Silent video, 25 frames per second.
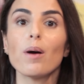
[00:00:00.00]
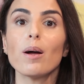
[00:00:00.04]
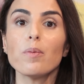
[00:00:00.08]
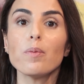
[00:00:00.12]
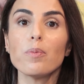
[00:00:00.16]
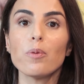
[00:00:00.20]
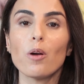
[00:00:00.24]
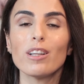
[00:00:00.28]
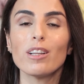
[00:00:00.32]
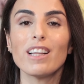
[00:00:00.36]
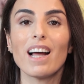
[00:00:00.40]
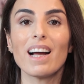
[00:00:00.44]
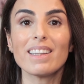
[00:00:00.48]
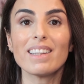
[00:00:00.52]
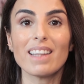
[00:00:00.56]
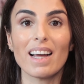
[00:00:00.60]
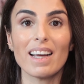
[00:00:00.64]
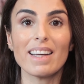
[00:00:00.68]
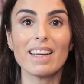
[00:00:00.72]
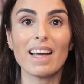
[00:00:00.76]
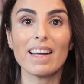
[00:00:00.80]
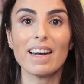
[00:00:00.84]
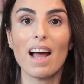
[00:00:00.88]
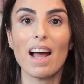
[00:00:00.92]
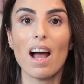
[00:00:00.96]
one product,
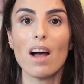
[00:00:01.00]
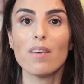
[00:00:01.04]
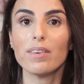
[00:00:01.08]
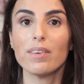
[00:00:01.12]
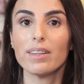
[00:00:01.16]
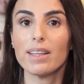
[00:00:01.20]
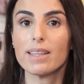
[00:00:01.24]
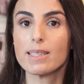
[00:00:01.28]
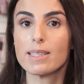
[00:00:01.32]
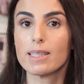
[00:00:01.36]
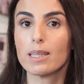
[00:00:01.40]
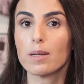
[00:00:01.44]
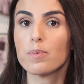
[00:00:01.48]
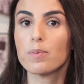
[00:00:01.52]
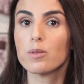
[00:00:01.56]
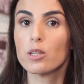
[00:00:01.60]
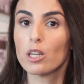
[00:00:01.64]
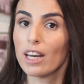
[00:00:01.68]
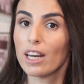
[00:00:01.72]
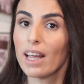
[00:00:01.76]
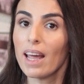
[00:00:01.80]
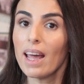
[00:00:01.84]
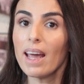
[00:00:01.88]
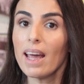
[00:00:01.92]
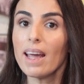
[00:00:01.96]
I can have a
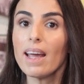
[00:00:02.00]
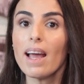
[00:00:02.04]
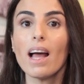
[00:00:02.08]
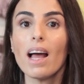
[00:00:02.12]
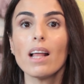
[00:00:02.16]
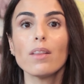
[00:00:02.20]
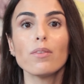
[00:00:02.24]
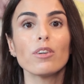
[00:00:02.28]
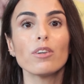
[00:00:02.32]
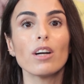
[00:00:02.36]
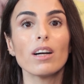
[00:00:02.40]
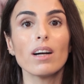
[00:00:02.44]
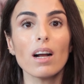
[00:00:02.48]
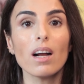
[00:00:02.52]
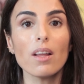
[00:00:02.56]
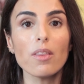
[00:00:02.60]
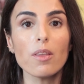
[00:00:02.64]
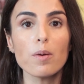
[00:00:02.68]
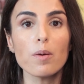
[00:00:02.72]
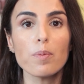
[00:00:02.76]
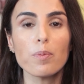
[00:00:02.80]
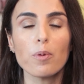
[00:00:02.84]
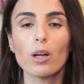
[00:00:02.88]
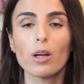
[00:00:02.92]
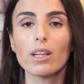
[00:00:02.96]
description A, and for
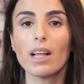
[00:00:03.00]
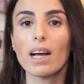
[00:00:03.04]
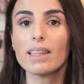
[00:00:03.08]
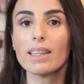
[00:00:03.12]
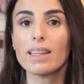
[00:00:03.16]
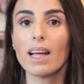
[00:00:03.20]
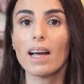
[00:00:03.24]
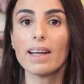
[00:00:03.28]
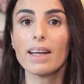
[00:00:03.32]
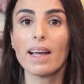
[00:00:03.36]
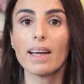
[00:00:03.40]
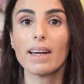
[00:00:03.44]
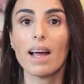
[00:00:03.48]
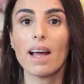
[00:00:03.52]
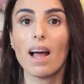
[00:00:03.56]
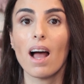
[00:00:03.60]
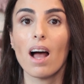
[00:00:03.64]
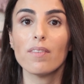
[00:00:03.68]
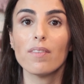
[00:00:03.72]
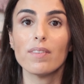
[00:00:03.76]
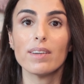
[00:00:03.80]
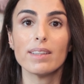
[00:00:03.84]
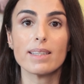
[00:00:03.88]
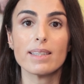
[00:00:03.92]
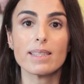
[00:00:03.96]
another product, I can
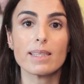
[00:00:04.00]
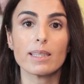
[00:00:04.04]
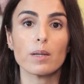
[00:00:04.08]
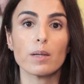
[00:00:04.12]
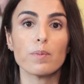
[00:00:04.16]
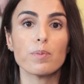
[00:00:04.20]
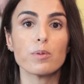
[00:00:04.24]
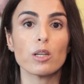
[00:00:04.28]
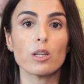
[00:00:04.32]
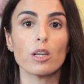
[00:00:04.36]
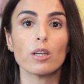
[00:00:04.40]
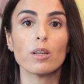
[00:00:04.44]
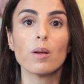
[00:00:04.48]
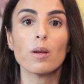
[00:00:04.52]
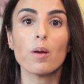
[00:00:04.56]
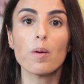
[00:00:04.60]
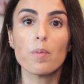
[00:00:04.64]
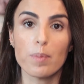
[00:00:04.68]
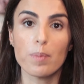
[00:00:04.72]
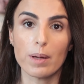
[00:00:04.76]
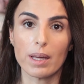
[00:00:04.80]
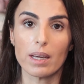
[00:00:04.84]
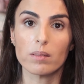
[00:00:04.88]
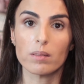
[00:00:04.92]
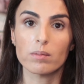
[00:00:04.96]
have a description
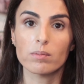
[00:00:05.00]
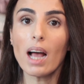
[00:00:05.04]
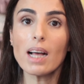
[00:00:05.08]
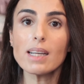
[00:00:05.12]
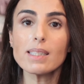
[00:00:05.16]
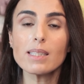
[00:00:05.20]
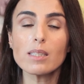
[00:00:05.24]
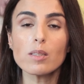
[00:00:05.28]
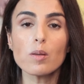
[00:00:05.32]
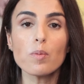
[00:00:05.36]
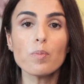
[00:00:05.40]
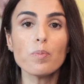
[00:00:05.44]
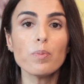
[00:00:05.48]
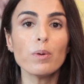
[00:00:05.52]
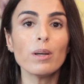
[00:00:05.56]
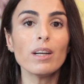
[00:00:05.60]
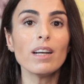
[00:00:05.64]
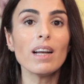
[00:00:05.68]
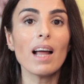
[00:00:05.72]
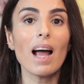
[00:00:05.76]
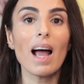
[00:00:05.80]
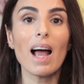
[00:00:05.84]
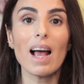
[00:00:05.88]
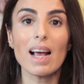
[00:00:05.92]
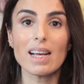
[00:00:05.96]
B. As
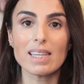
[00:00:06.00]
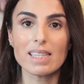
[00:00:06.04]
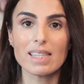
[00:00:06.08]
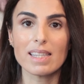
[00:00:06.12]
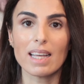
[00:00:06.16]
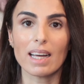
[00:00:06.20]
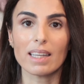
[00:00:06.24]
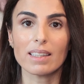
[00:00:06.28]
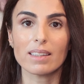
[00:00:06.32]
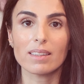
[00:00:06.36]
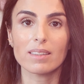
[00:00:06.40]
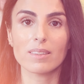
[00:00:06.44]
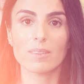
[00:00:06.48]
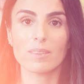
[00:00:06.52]
simple as that.